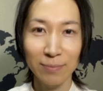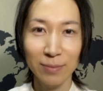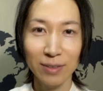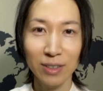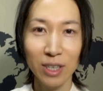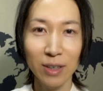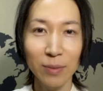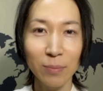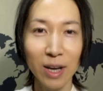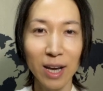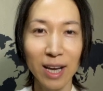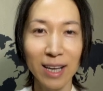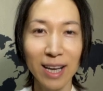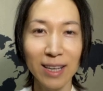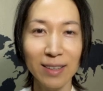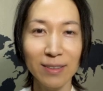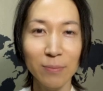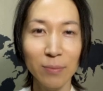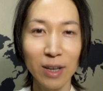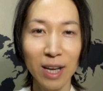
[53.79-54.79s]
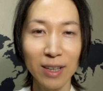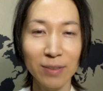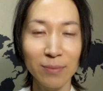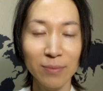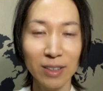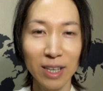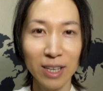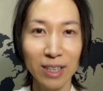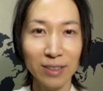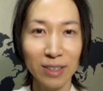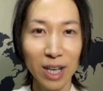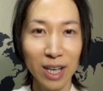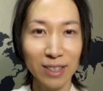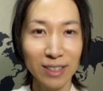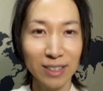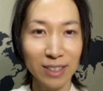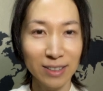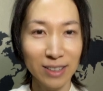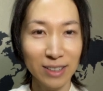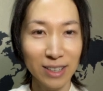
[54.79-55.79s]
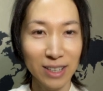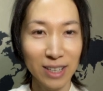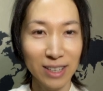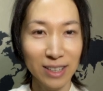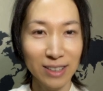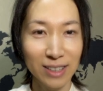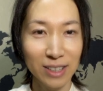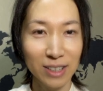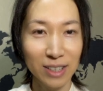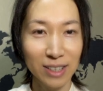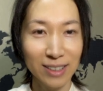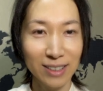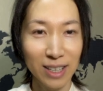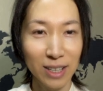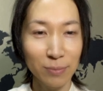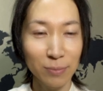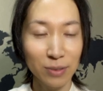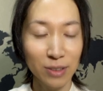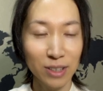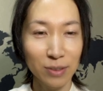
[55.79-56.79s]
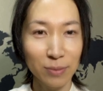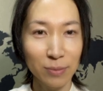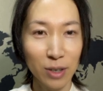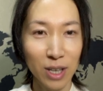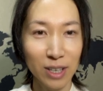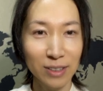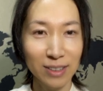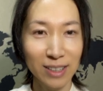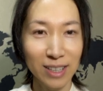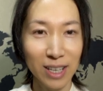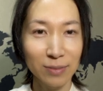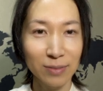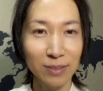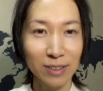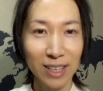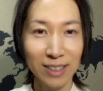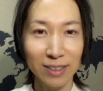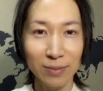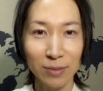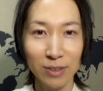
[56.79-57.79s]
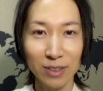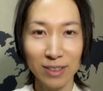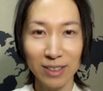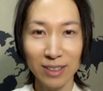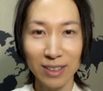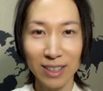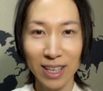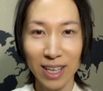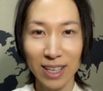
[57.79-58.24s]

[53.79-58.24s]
Japan has many free attractions, such as temples, parks, and festivals.